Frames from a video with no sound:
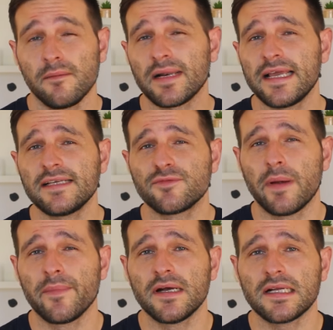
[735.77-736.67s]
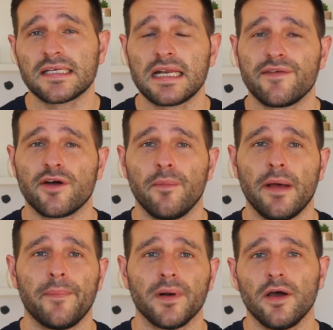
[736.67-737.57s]
Please remember to leave a
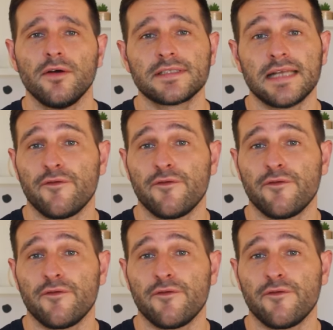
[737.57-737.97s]
comment below to let